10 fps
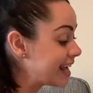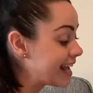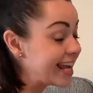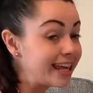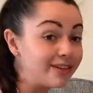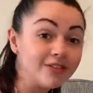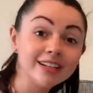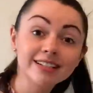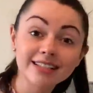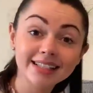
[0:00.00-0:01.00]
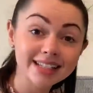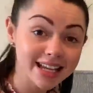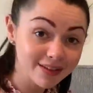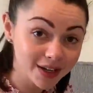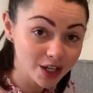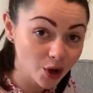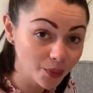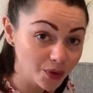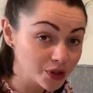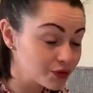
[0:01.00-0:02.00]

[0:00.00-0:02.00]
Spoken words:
even Steven numbers